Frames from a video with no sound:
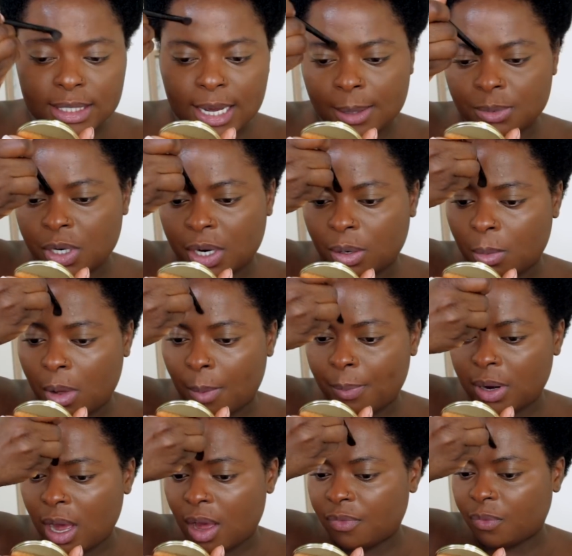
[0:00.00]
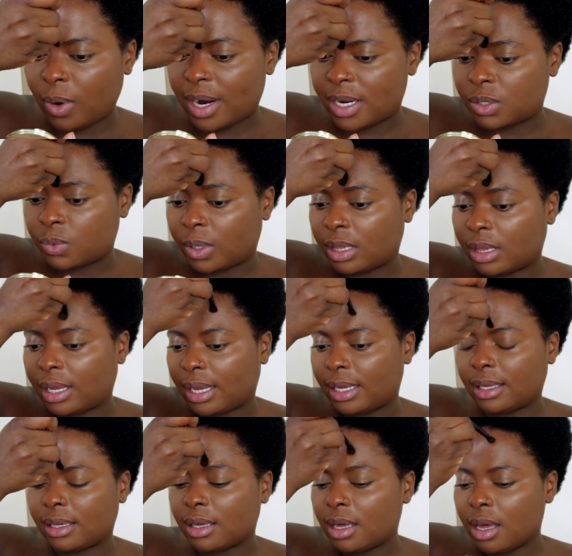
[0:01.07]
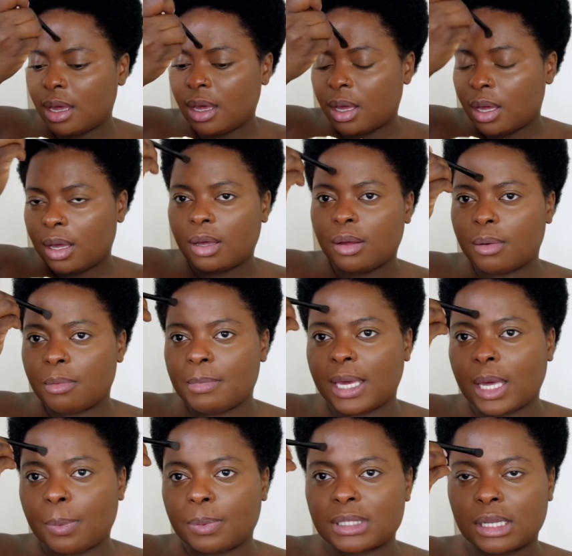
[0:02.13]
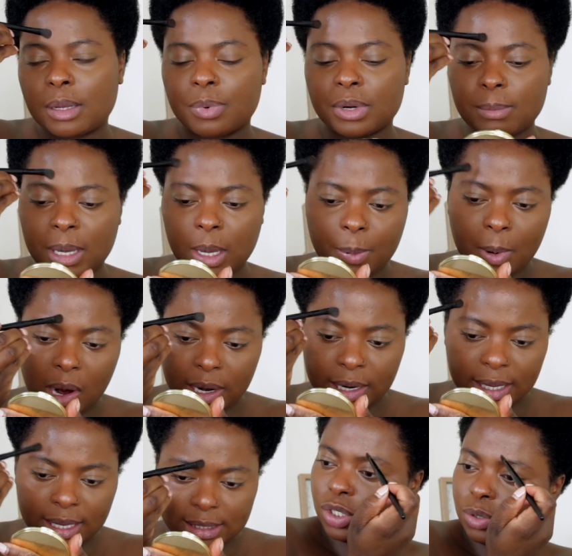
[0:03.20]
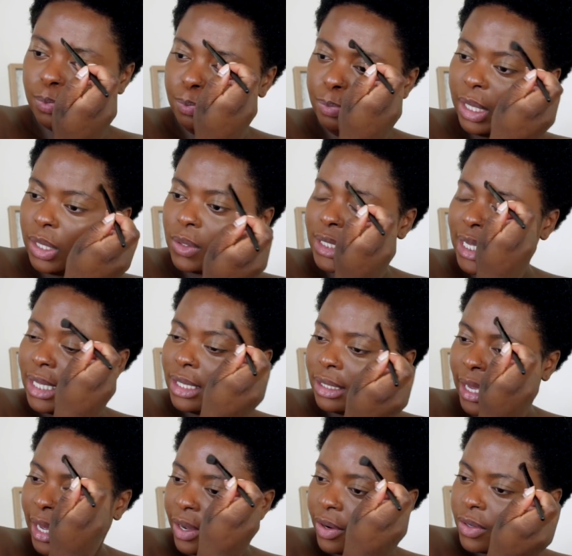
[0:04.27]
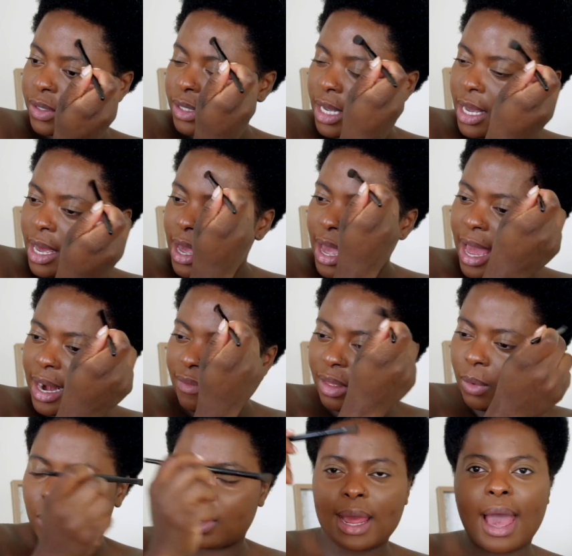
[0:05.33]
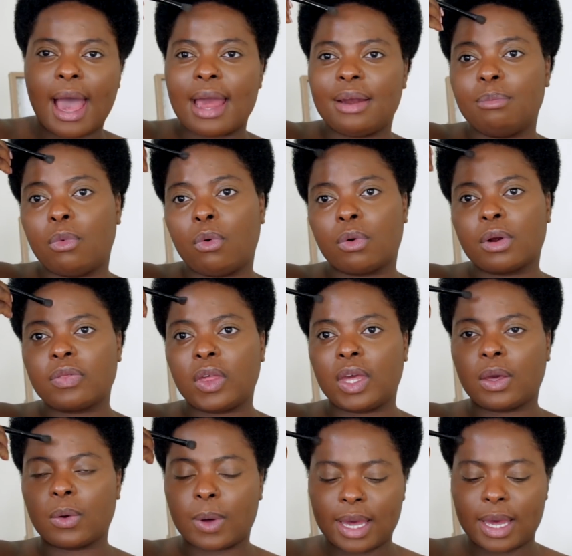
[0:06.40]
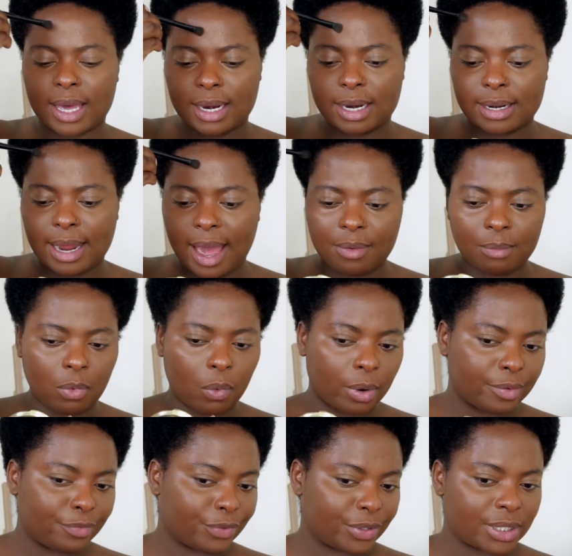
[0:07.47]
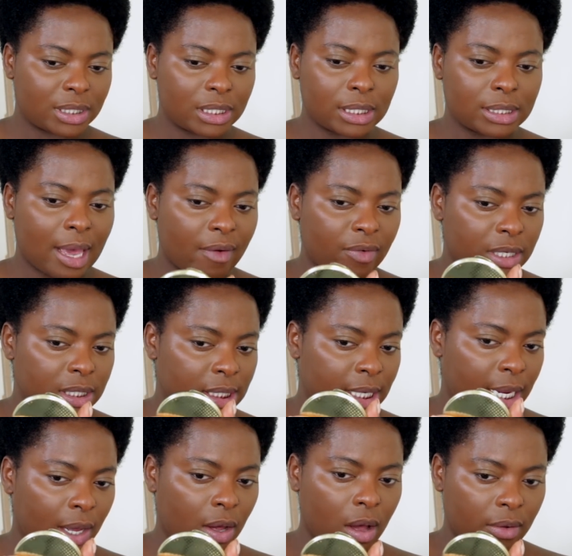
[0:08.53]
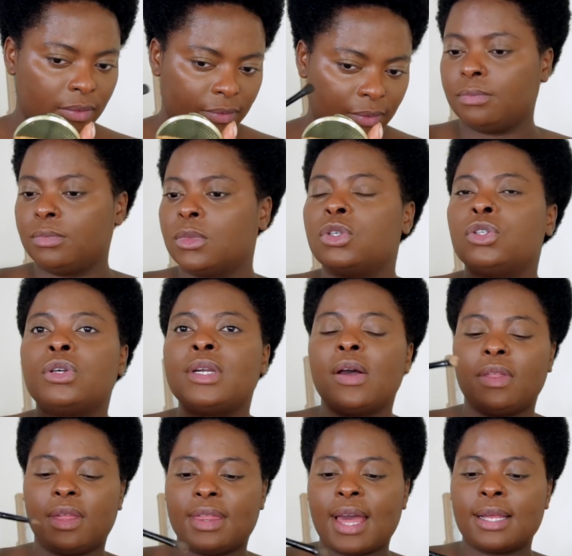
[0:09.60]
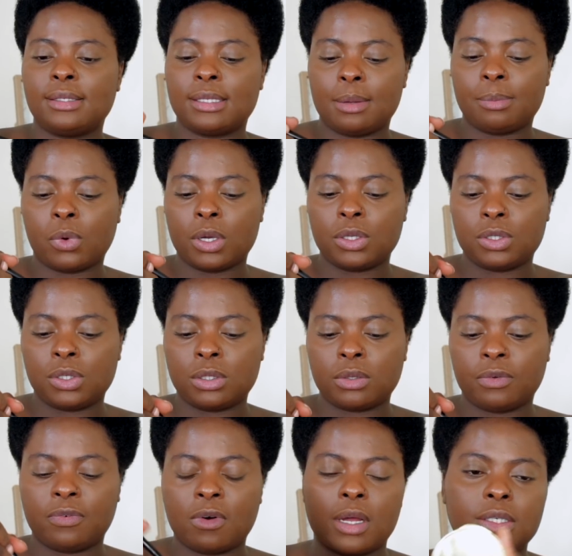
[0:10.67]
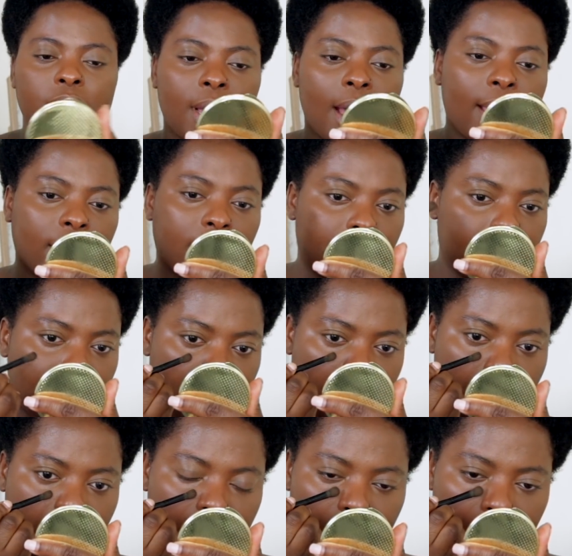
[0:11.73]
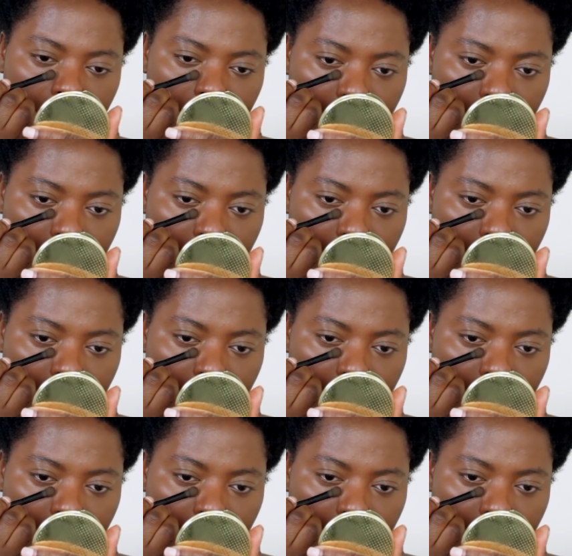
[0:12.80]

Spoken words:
time trying to mop it off, whereas with like celebrity makeup artists build in layers, and if they want to add more they go ahead and add more versus having to take off. So now that that's it, I'm going to use the Fawn to highlight my eye.